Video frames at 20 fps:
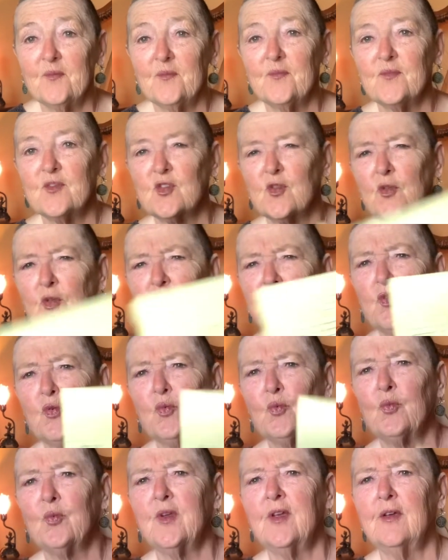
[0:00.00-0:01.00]
So those are
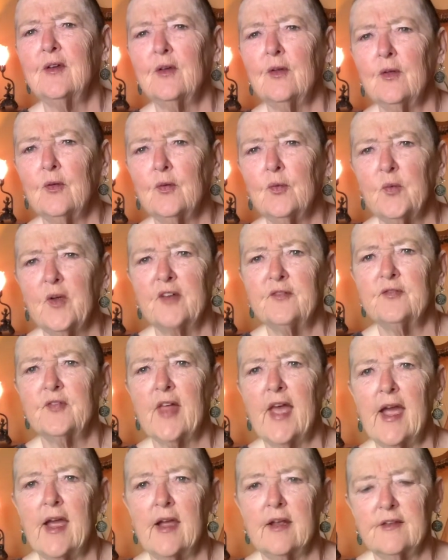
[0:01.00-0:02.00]
real red
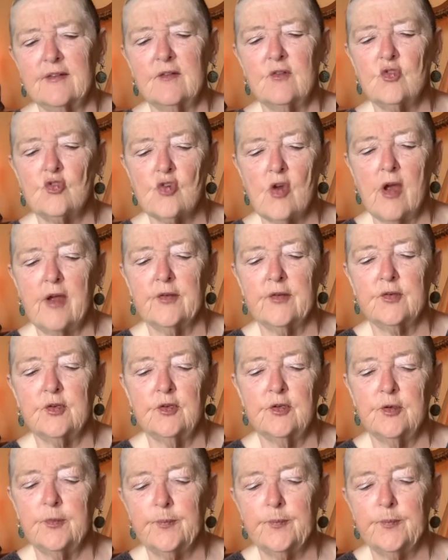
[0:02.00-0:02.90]
flags in childhood.